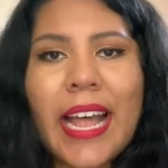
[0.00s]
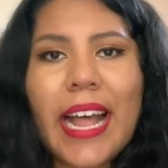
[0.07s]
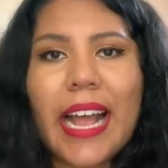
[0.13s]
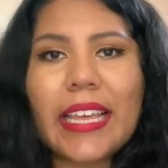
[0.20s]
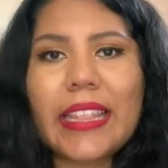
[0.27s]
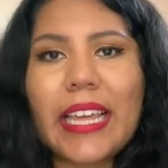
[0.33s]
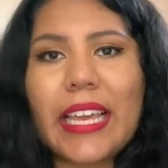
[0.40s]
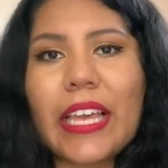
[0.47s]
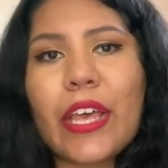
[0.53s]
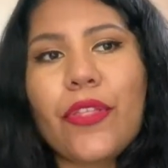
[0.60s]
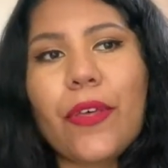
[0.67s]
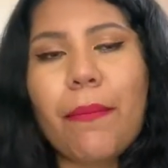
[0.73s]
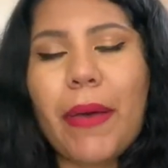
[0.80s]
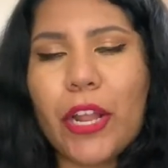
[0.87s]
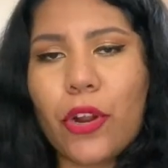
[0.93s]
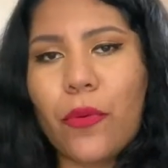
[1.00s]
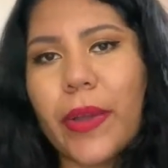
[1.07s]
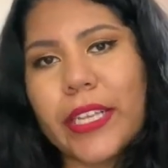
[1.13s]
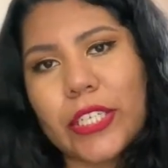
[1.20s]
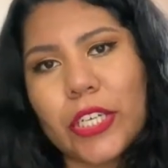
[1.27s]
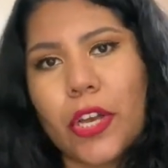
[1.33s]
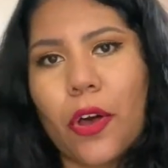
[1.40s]
I think the better
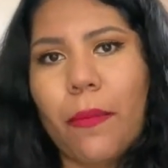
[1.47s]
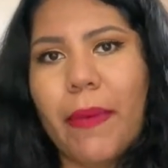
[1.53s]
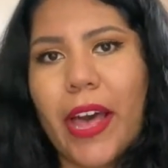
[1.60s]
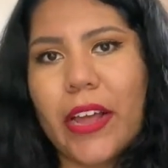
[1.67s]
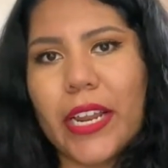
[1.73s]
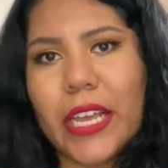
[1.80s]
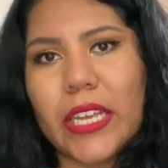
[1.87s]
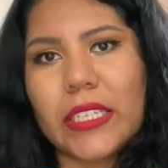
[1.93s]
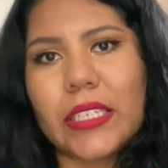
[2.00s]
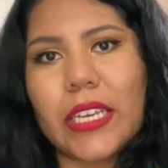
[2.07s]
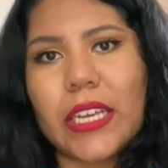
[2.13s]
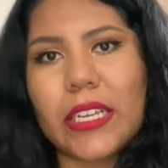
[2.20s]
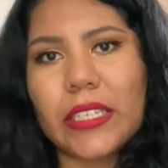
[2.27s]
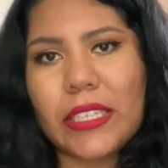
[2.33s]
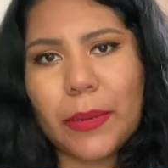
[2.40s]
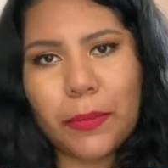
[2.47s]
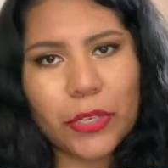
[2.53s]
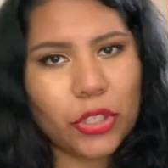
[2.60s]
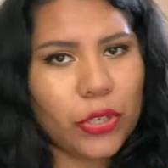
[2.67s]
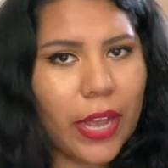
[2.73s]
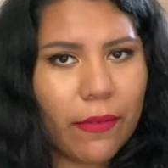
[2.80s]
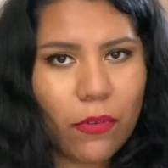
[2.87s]
way to go about it is get a separate
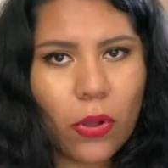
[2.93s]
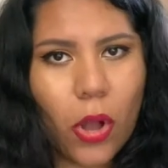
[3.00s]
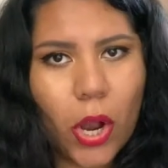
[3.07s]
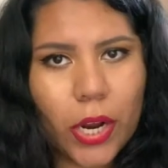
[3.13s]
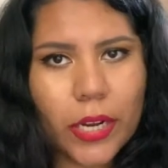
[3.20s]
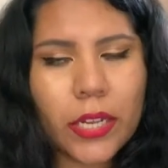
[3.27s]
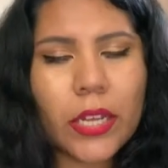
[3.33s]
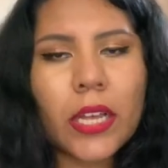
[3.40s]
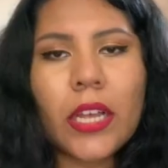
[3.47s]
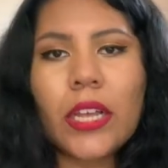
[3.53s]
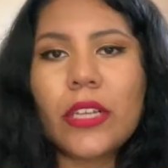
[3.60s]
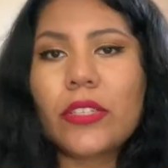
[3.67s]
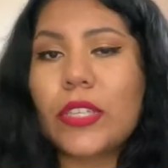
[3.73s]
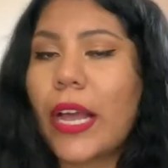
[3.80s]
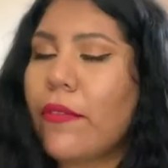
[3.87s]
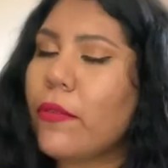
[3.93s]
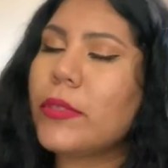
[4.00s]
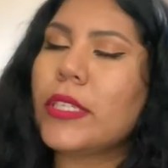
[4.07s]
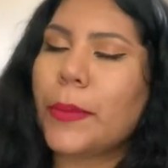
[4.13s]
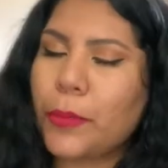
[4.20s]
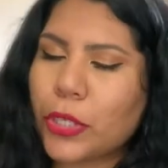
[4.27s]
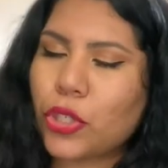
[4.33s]
travel card, so
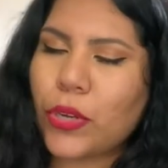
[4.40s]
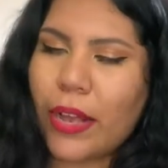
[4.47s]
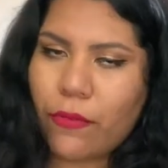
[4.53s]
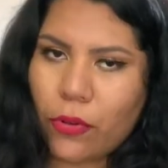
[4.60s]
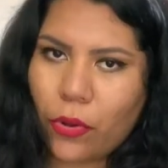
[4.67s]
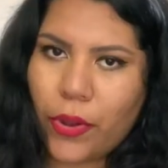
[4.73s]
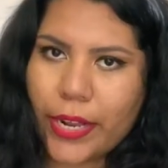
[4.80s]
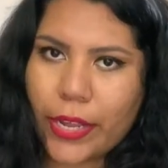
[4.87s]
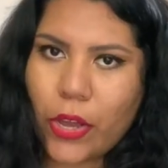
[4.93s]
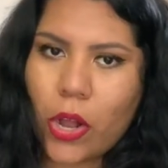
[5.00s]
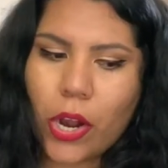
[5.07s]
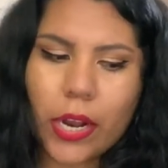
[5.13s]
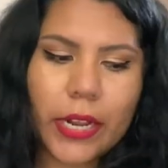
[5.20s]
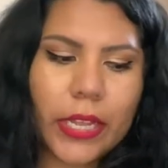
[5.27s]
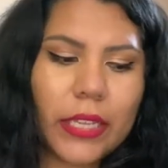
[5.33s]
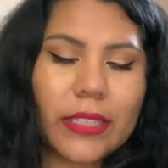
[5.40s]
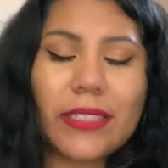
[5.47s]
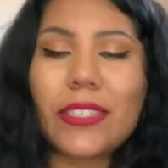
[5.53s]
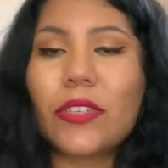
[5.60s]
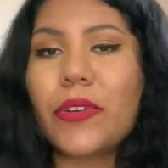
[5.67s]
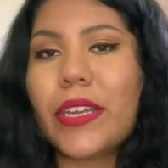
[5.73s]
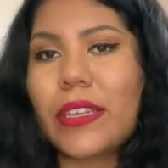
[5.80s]
separate travel credit card, and
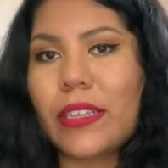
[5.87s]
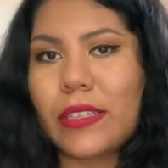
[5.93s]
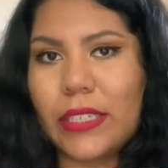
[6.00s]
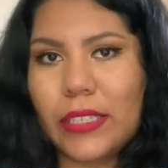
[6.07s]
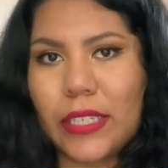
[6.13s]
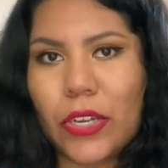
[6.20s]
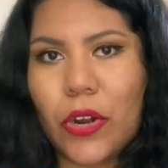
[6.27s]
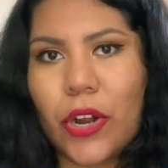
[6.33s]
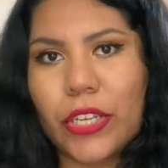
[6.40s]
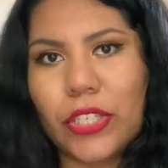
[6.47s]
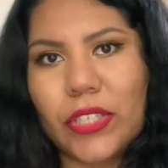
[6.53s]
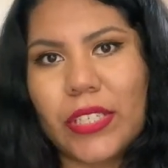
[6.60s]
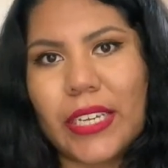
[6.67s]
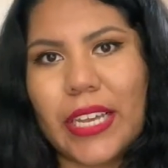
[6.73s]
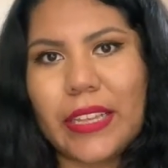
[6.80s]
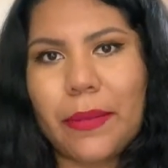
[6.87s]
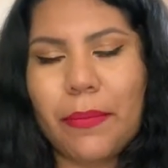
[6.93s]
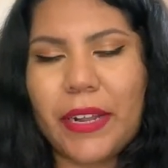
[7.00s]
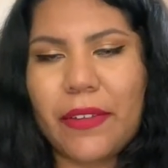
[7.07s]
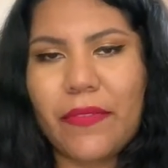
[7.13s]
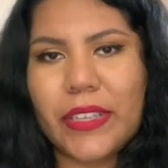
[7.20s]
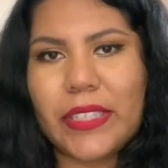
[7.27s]
still get the Disney card just to get the
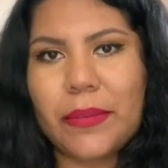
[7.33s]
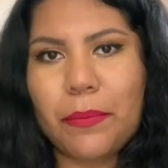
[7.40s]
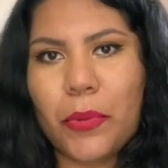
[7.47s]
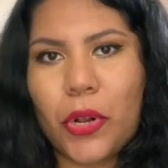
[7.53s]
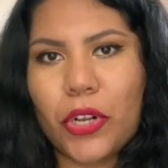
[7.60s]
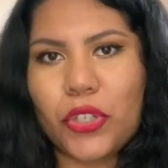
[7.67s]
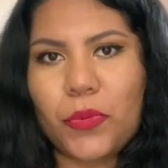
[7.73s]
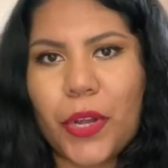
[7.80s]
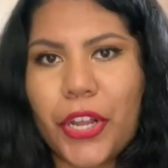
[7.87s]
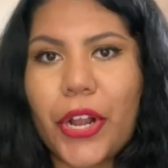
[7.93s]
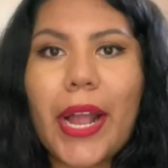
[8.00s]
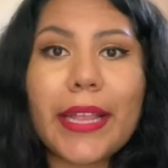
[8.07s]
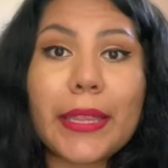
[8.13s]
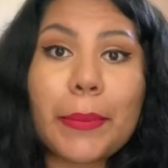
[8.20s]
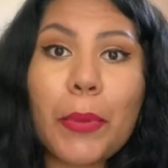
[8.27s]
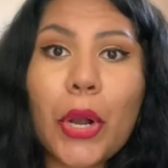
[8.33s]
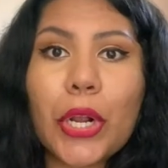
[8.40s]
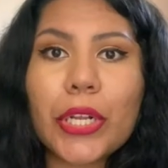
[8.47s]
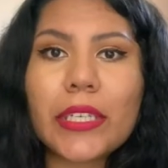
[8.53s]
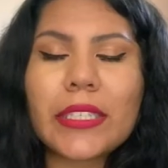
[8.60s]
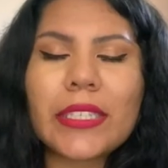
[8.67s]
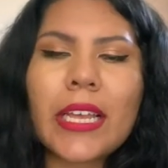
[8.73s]
benefits and perks while you're at the
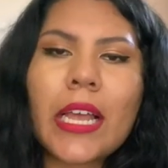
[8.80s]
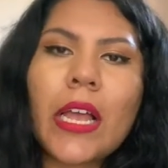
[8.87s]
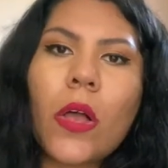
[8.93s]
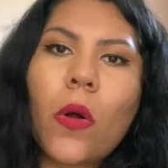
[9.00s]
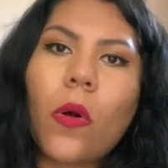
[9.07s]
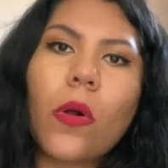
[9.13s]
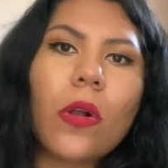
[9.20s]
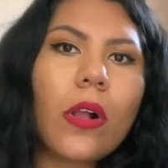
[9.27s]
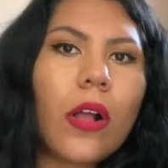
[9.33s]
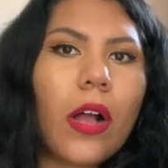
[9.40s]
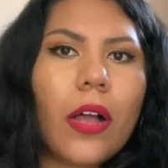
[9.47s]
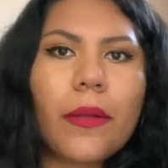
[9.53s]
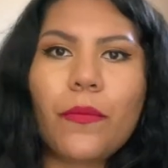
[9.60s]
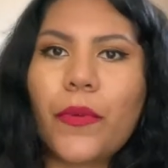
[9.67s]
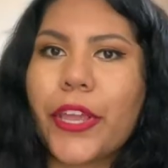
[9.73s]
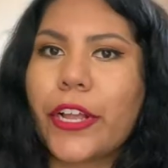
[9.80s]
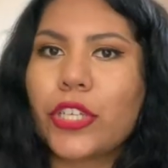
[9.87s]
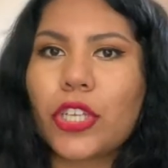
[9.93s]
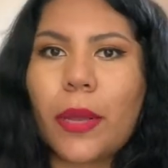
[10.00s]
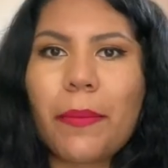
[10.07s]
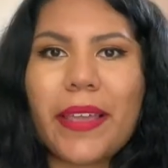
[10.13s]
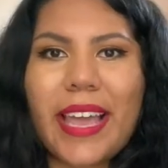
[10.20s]
parks or um, when you're
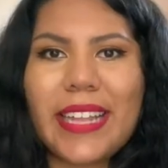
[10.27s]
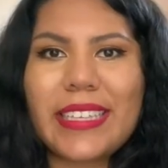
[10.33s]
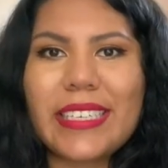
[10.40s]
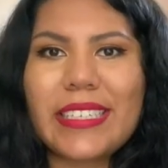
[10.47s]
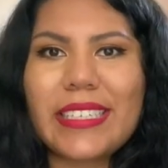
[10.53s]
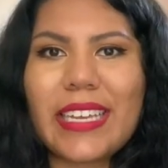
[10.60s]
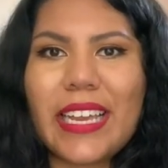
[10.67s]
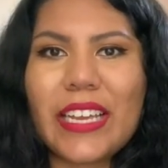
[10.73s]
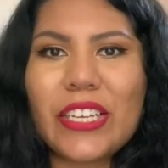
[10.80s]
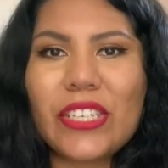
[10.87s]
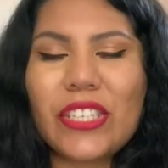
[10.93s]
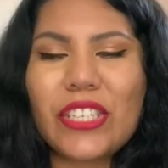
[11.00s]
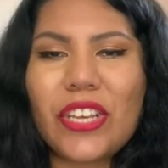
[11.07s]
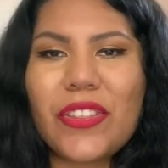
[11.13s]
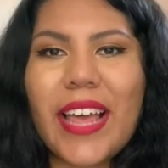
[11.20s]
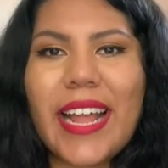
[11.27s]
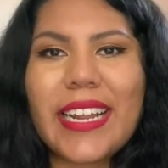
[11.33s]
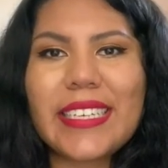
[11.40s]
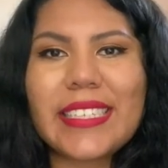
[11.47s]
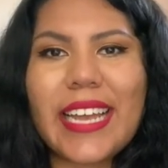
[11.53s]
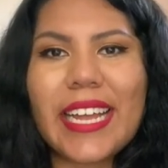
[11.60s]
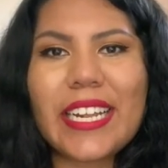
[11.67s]
shopping at Disney. So that
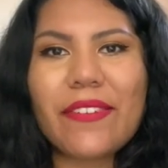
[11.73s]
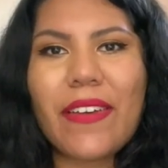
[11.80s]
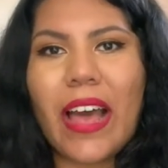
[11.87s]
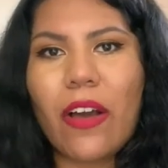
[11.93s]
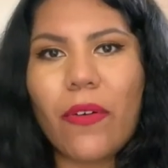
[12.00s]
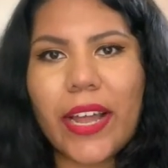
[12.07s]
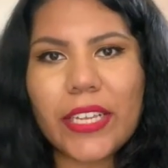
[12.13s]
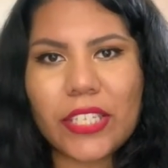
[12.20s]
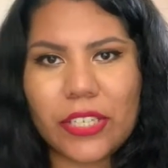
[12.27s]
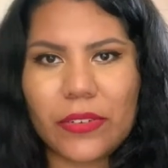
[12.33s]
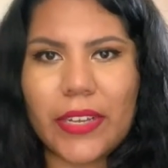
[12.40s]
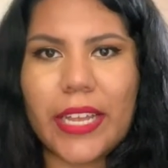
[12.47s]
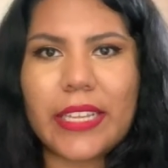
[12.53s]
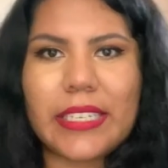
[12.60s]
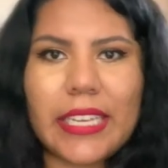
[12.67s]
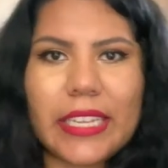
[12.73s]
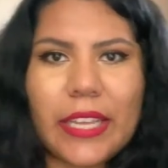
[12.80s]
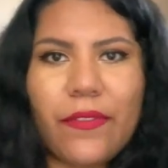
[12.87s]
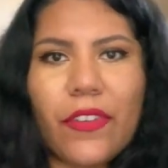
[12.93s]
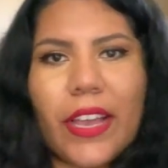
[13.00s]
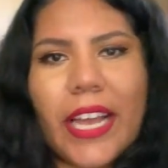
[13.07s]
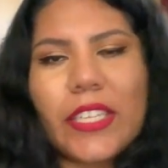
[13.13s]
is kind of how I do it. And
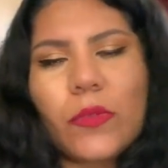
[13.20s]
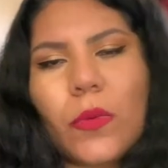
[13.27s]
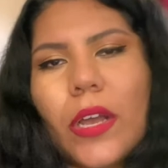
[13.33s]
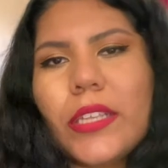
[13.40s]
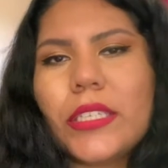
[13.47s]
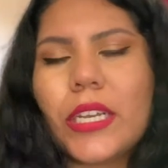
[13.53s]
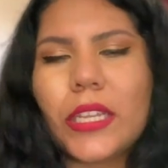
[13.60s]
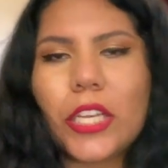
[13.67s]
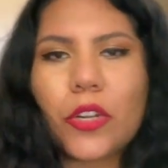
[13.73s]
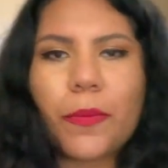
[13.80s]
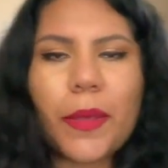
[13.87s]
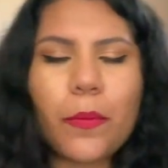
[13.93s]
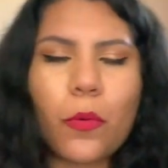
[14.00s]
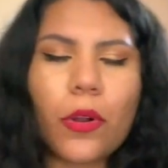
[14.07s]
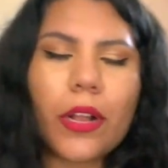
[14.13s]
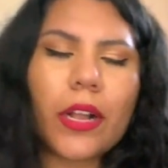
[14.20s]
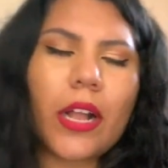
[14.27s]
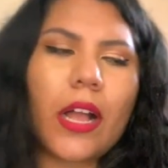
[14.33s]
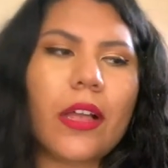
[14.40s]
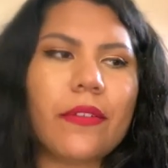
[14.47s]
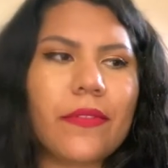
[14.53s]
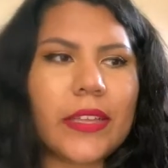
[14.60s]
if you guys want a little bit more
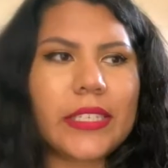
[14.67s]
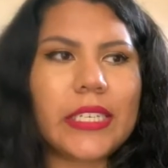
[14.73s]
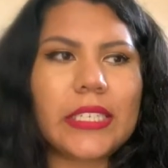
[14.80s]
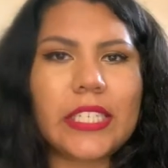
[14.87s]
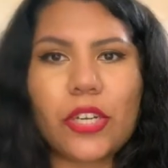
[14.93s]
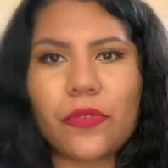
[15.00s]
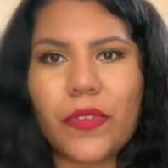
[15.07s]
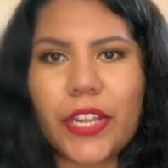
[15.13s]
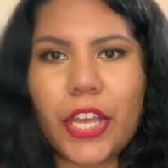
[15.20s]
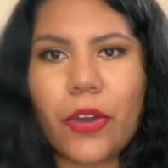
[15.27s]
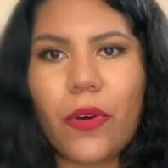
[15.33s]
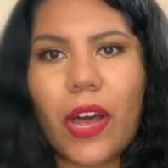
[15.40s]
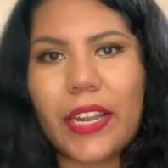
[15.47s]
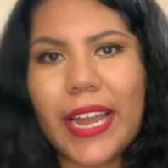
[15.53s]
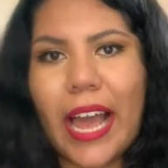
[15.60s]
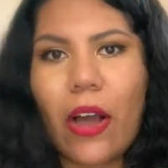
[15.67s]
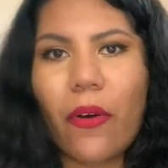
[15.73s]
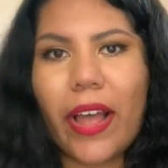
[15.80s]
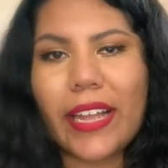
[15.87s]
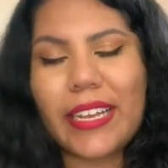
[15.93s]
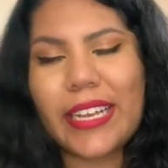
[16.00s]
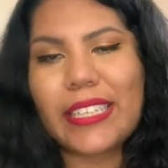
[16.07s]
of a detailed video on how
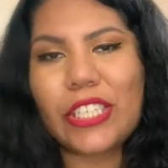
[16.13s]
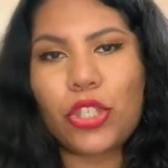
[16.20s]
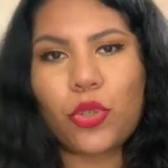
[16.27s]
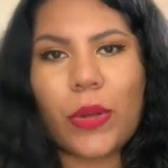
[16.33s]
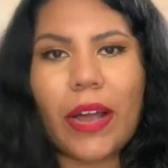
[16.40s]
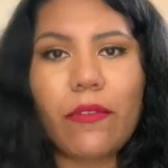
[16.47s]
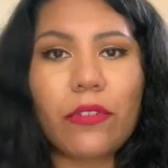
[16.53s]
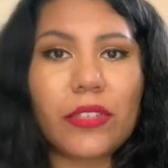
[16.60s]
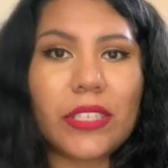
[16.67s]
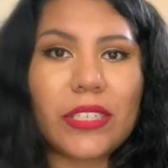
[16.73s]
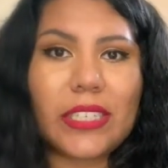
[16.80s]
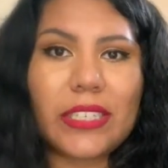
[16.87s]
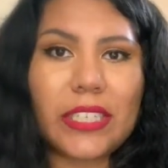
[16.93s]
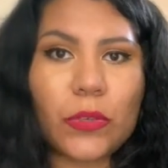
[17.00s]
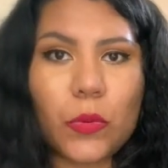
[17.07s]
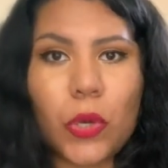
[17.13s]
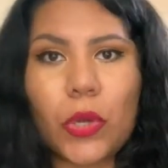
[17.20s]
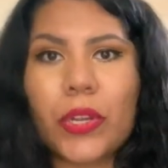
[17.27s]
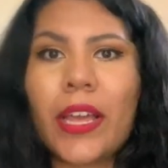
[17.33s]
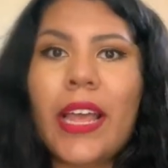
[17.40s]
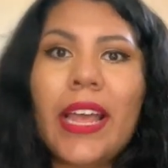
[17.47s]
I get to travel to Disney World,